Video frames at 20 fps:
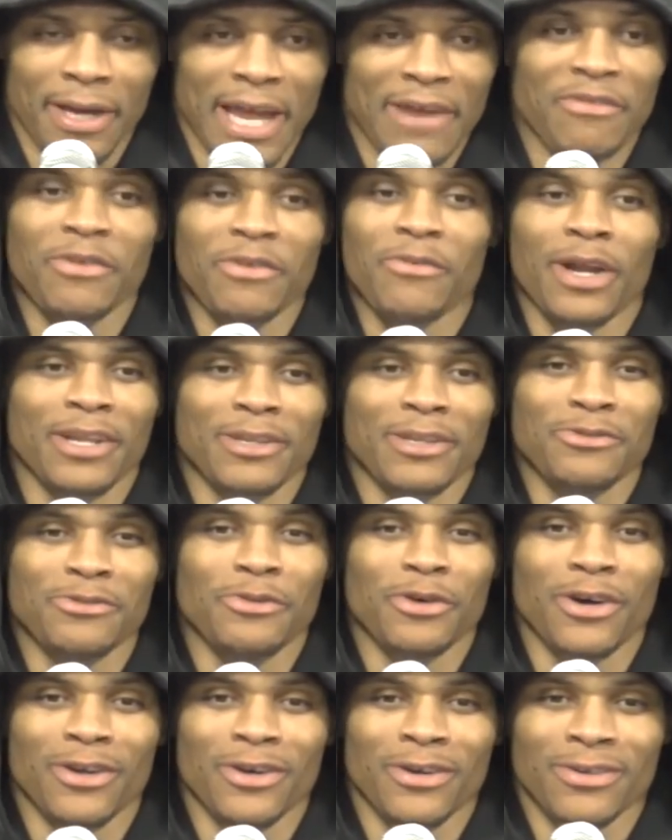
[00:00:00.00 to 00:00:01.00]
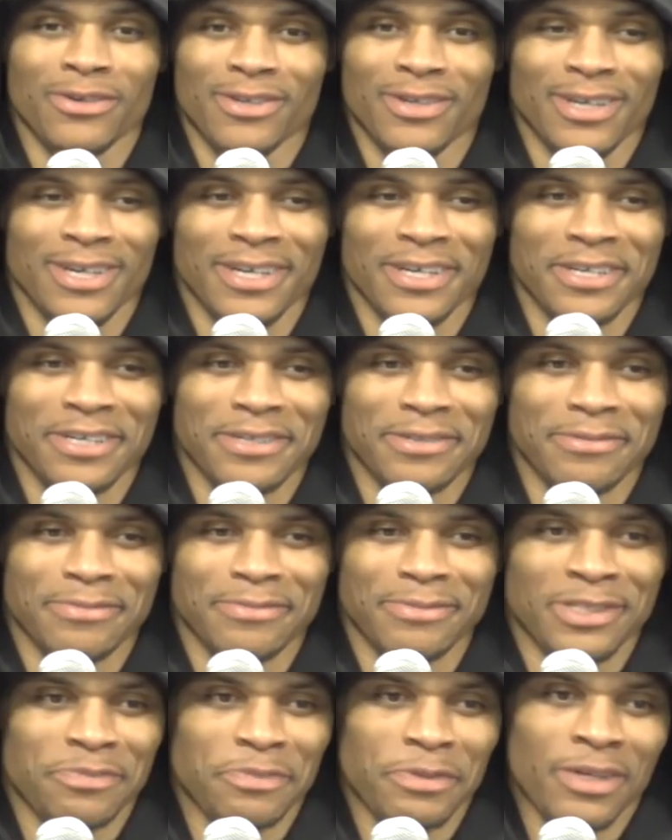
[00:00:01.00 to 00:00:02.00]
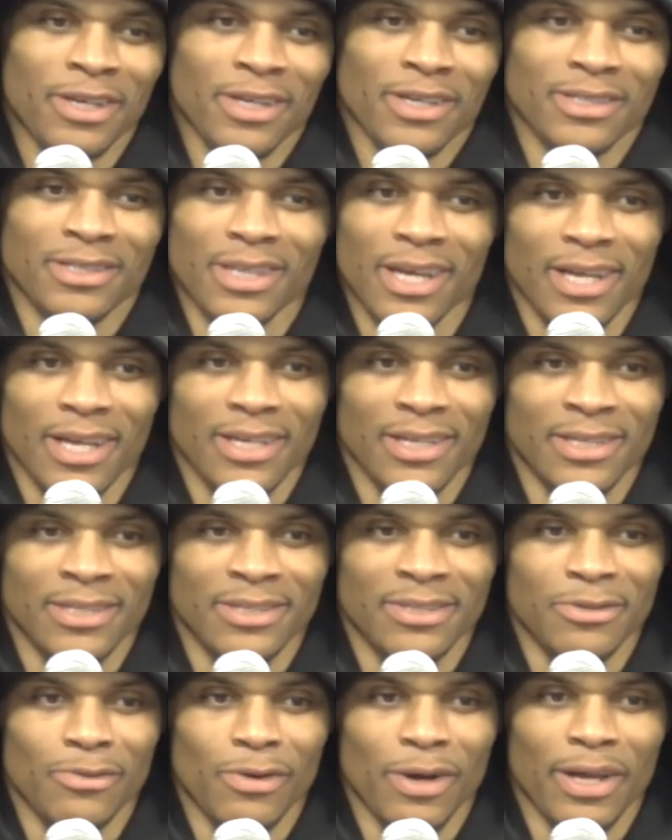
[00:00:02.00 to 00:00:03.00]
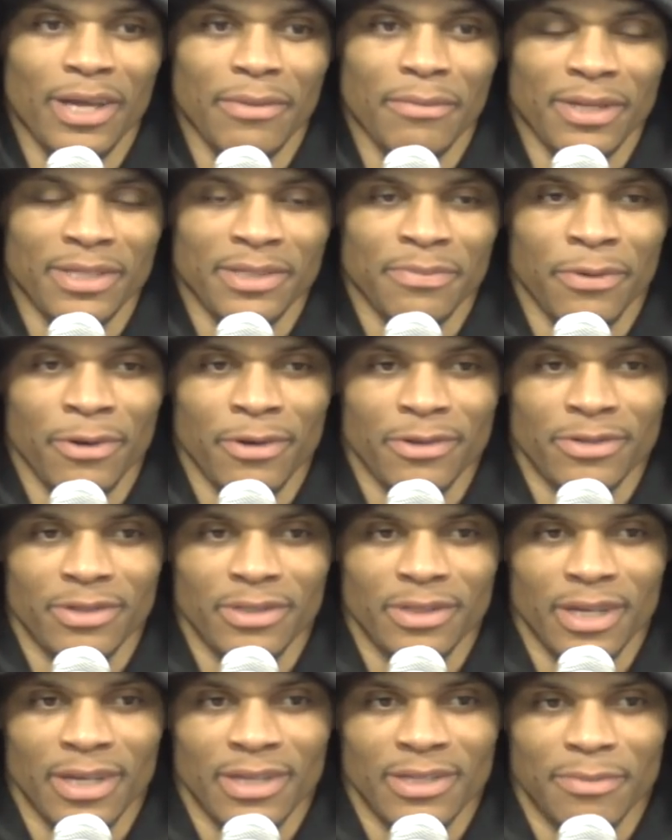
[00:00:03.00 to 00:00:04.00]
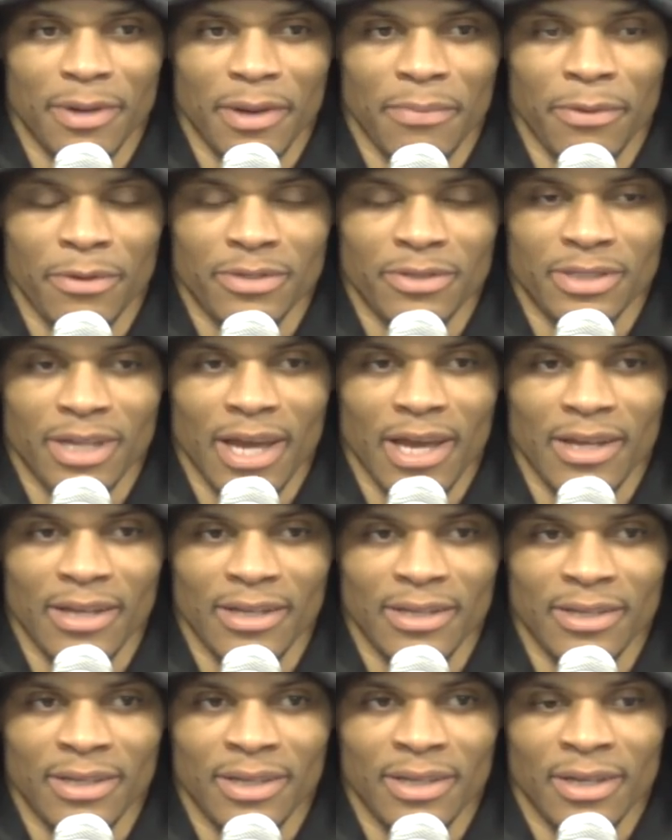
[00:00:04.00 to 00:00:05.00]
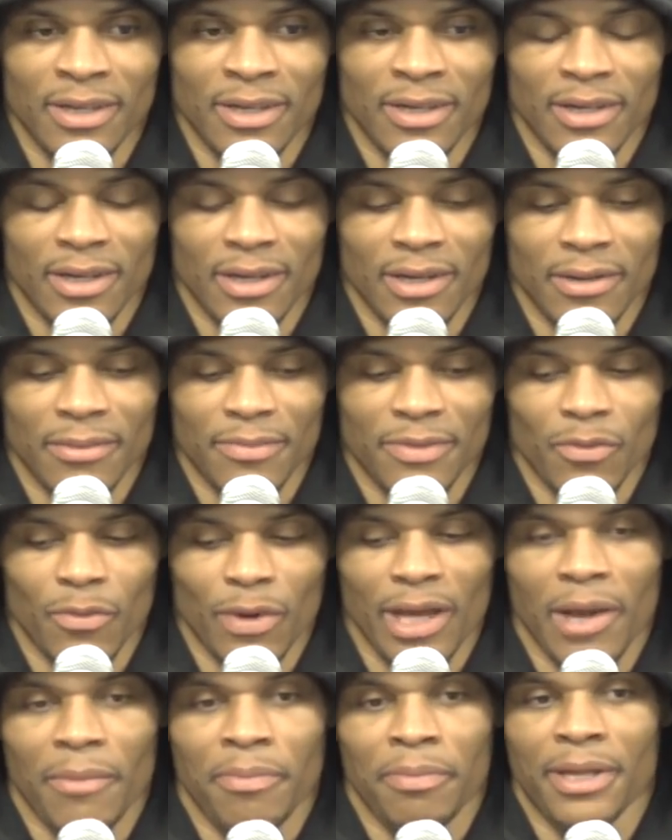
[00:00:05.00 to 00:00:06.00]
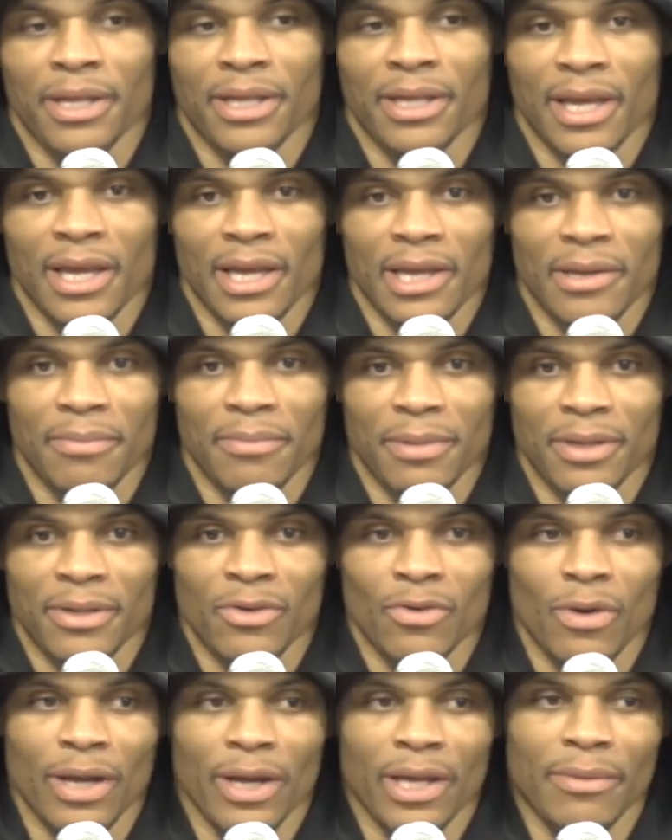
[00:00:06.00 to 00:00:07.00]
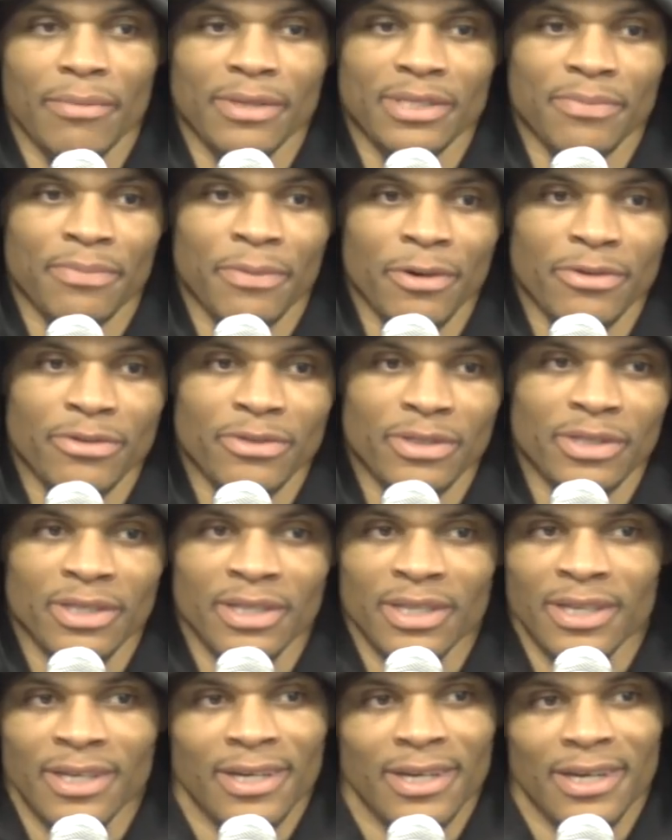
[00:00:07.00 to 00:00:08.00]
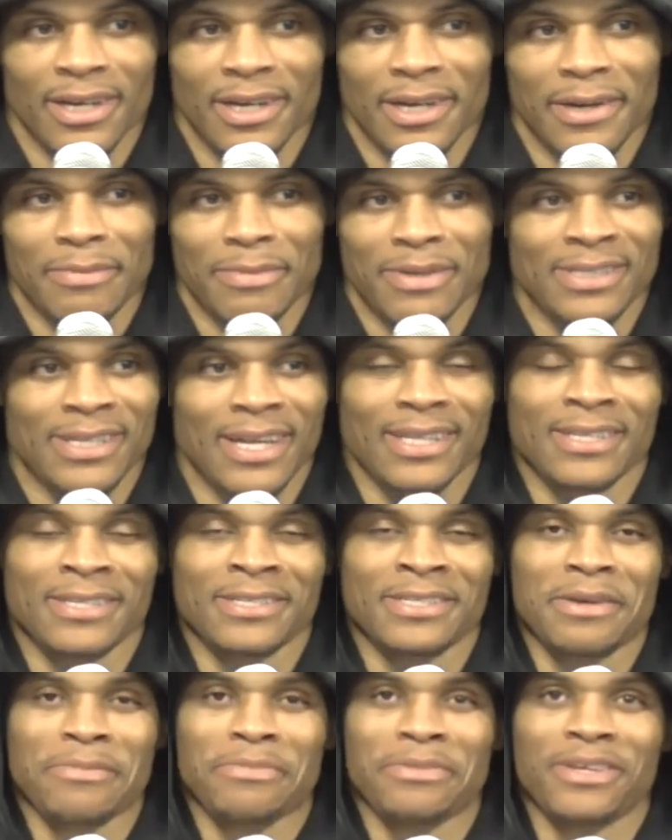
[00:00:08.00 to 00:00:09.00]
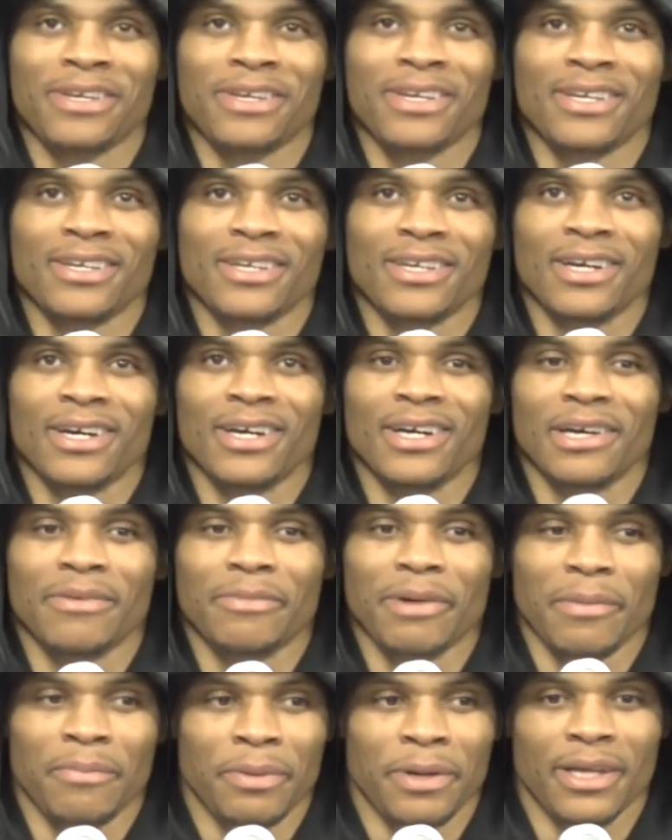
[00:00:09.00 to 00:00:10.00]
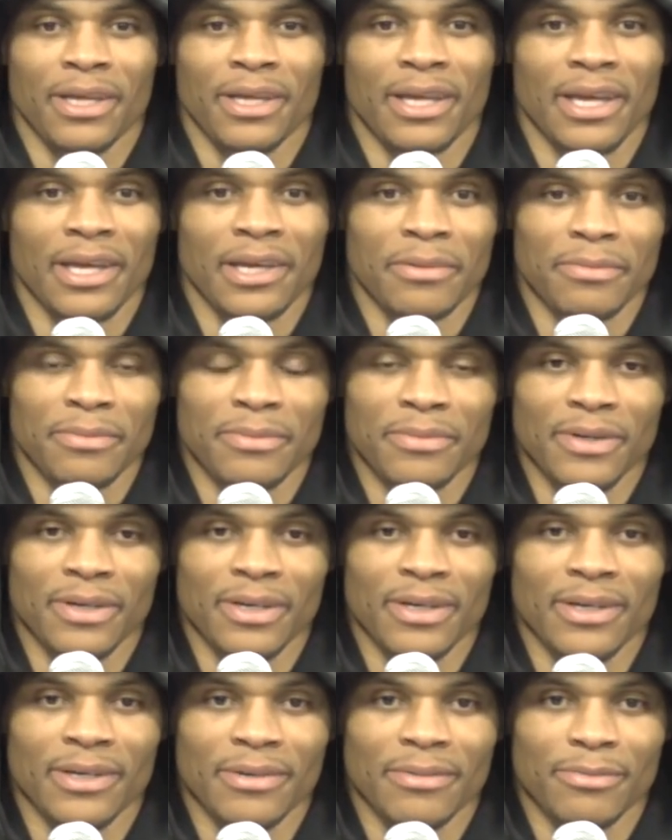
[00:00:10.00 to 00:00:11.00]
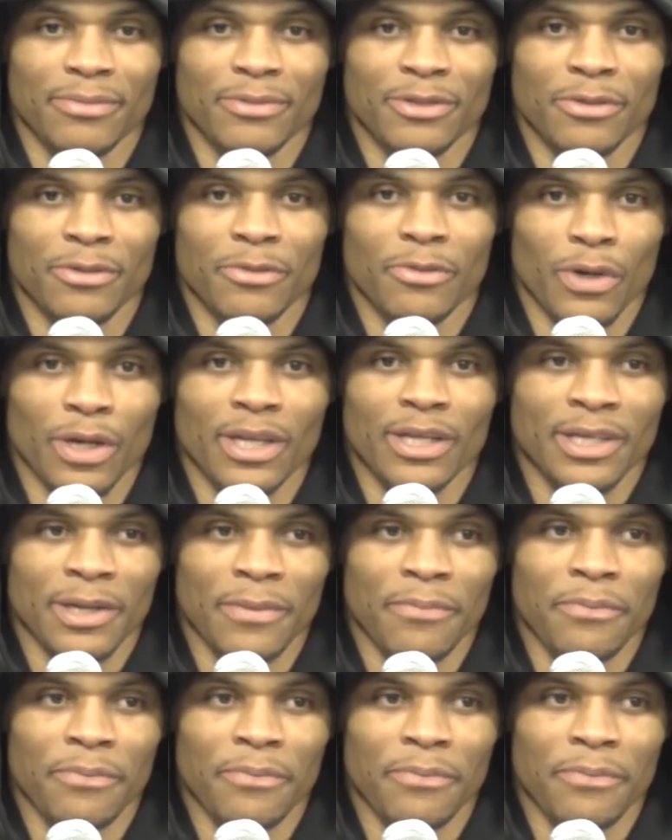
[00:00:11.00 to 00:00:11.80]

everybody do well, just because that is who I am as a person. That's my personality. The way I play the game and who I am as a person, it's not the same thing. I play the game to win and